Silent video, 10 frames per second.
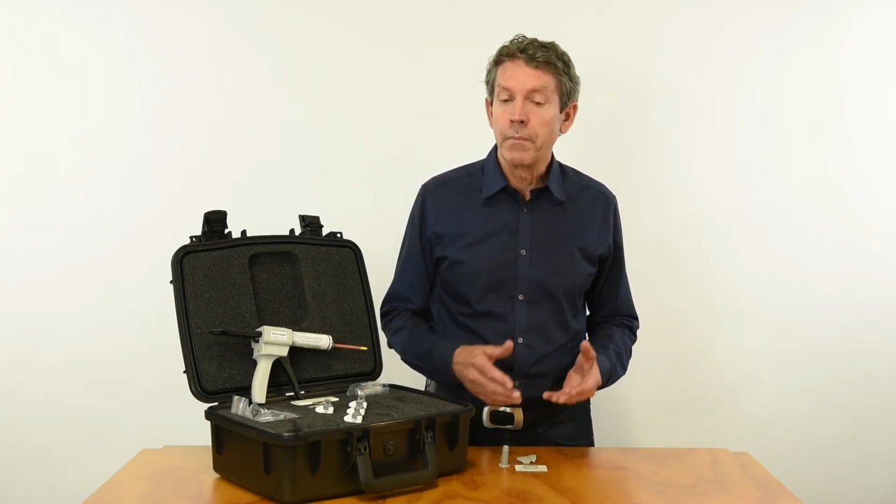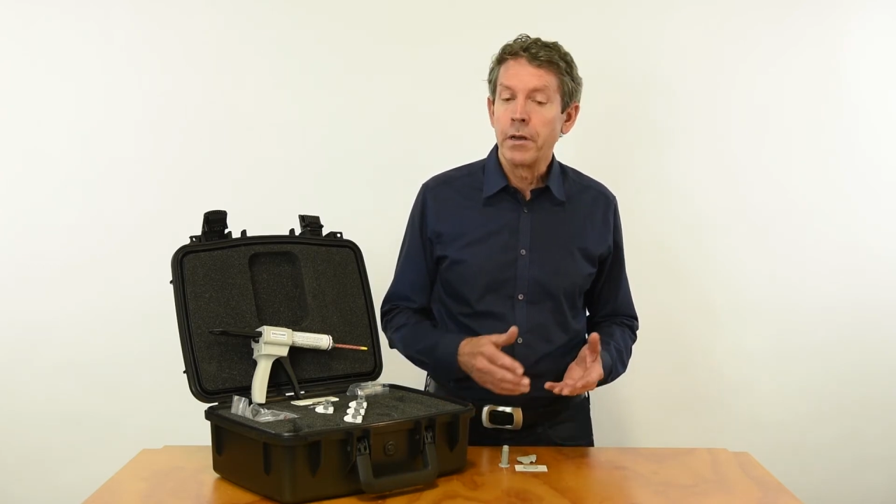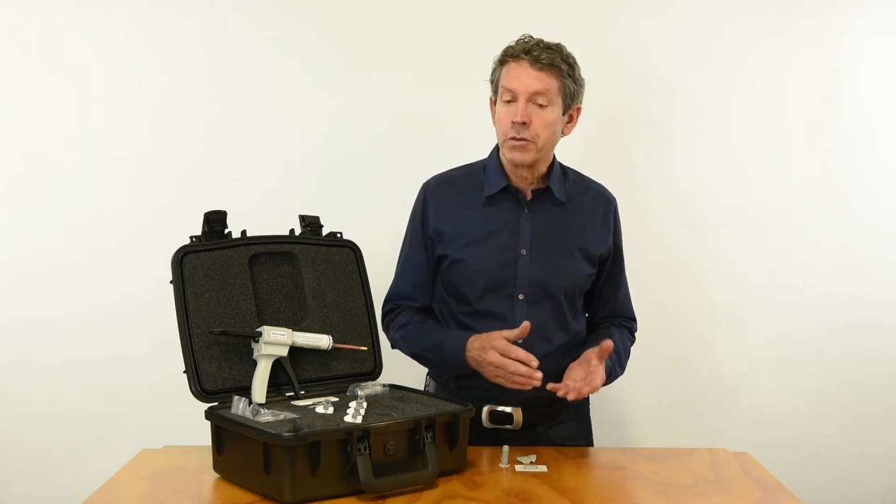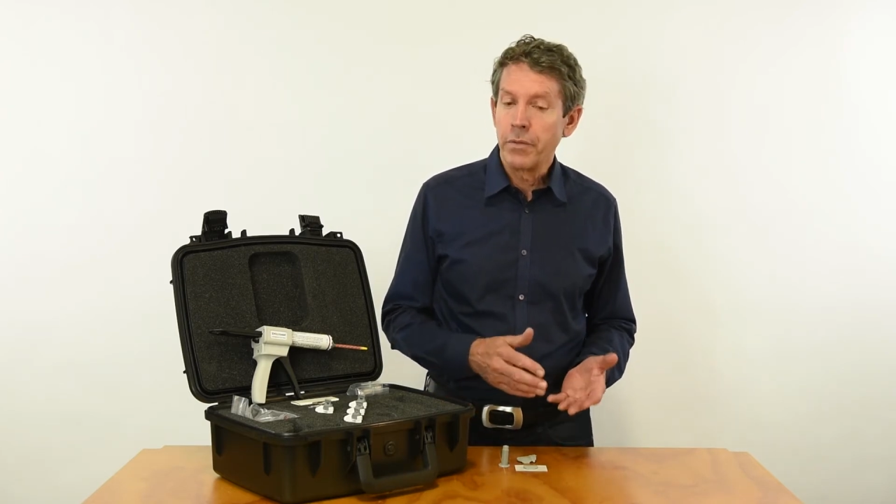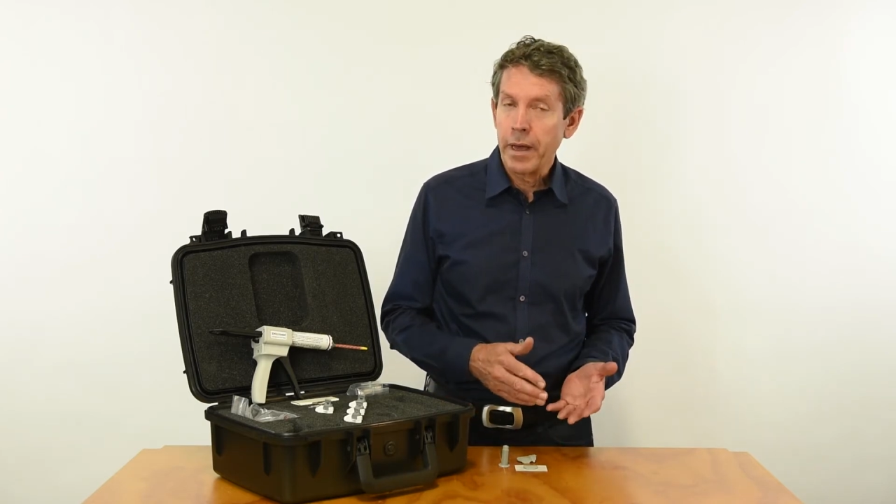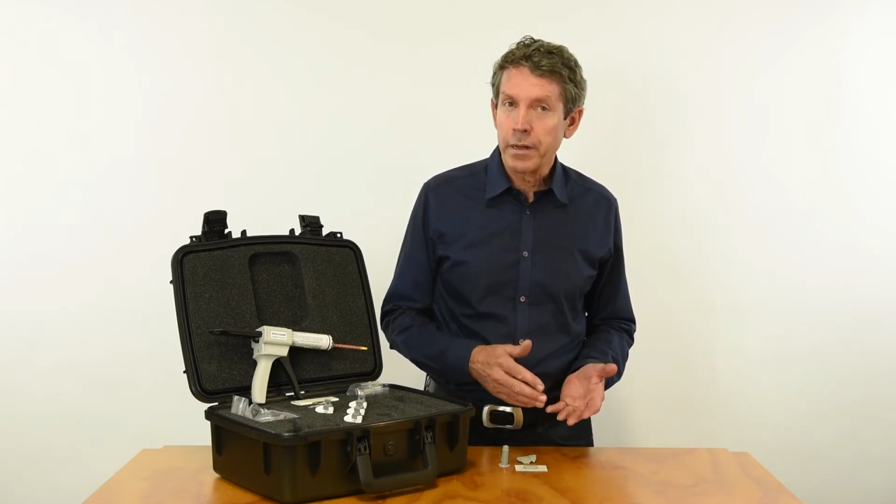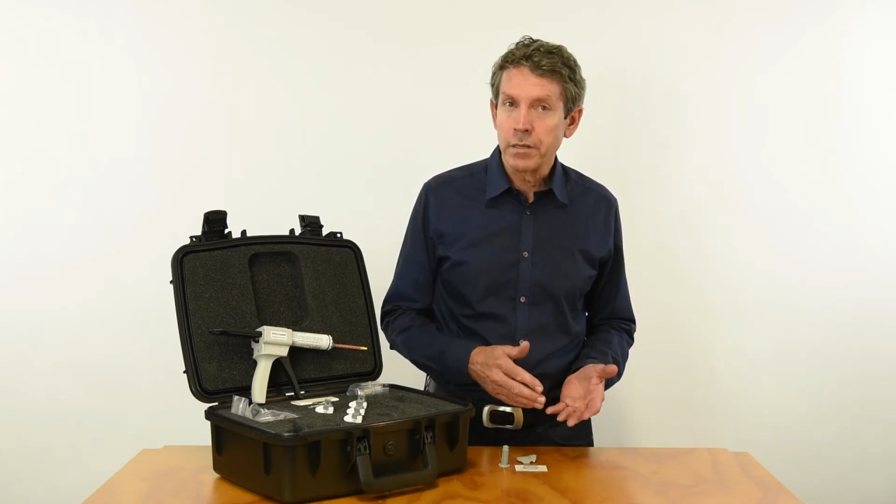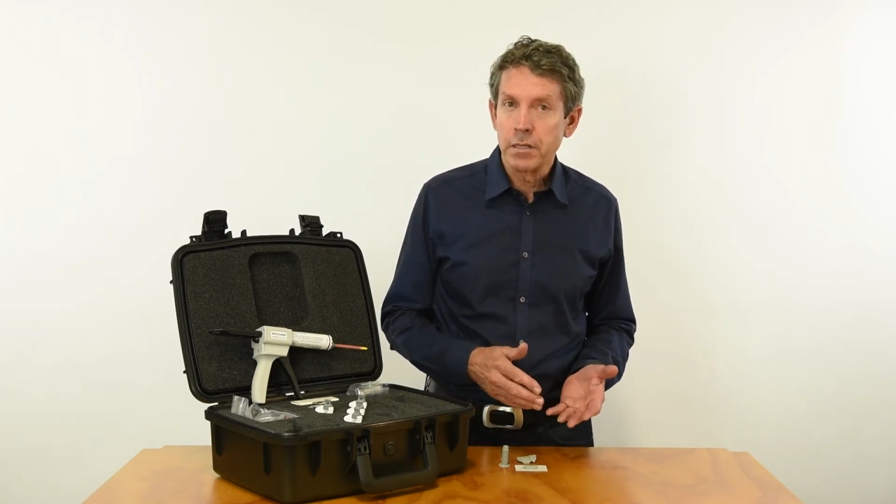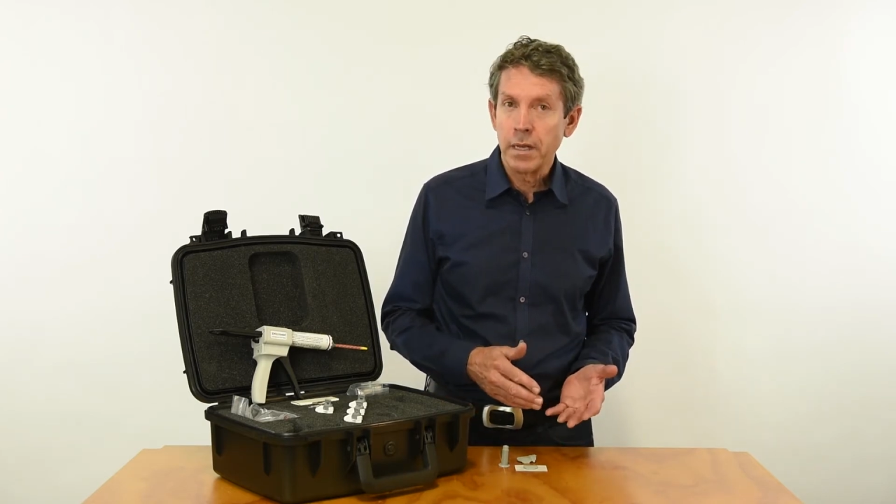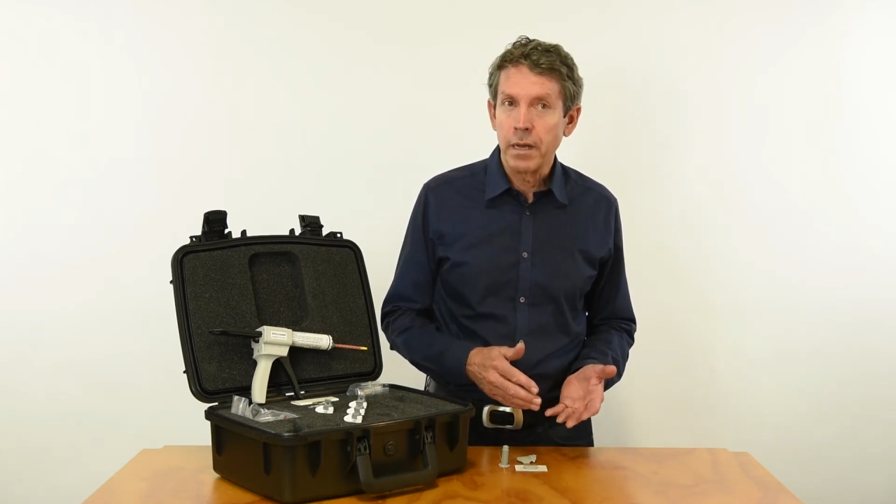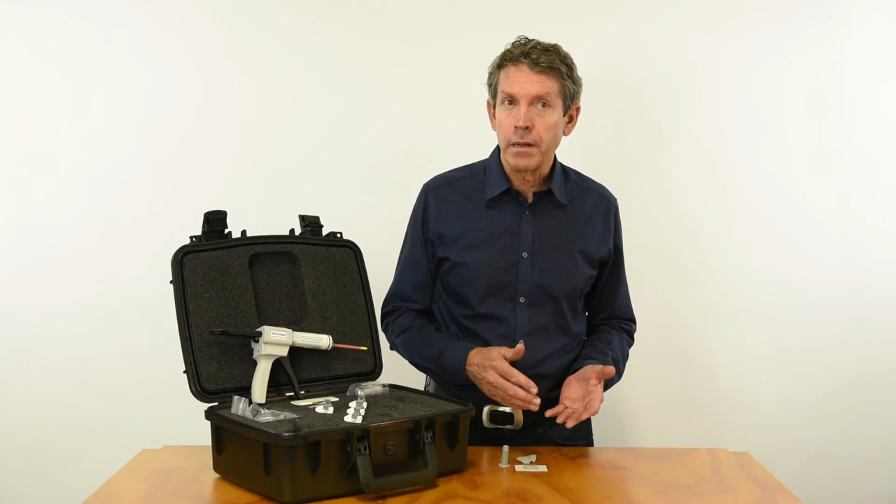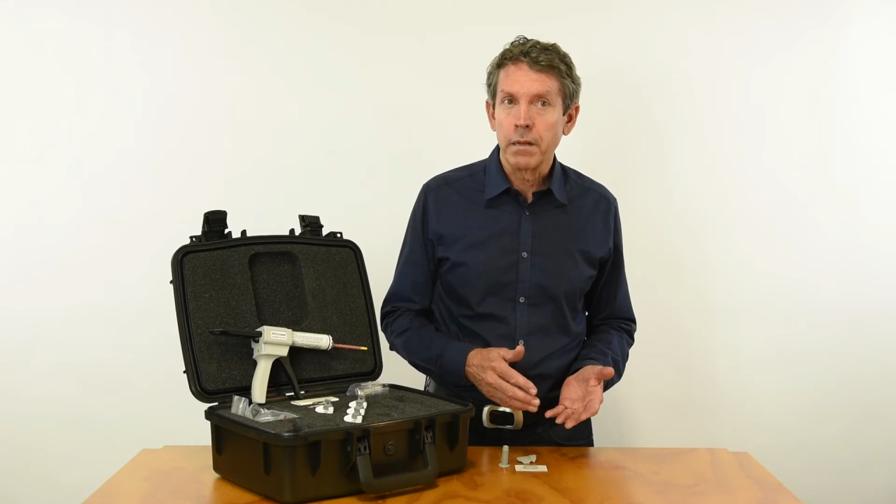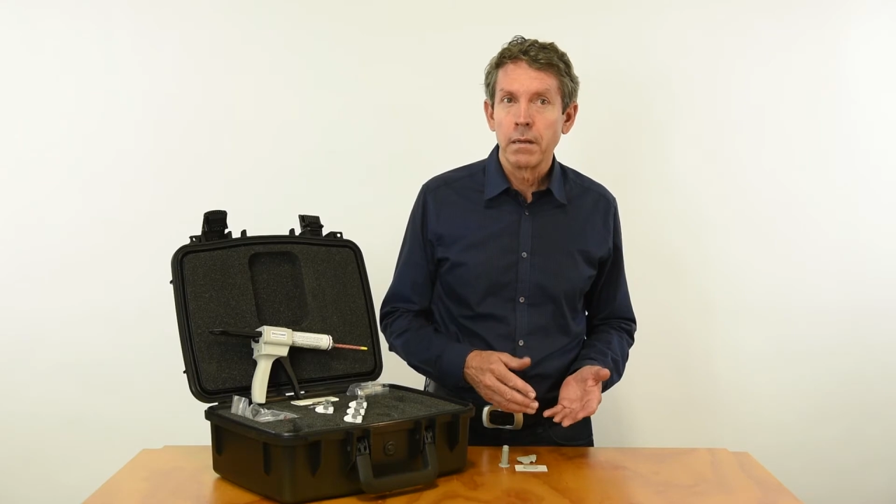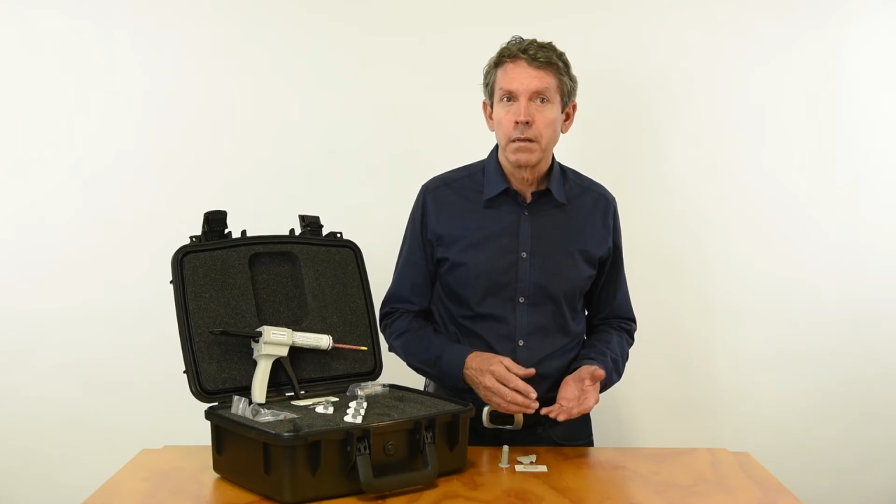and measure that instead.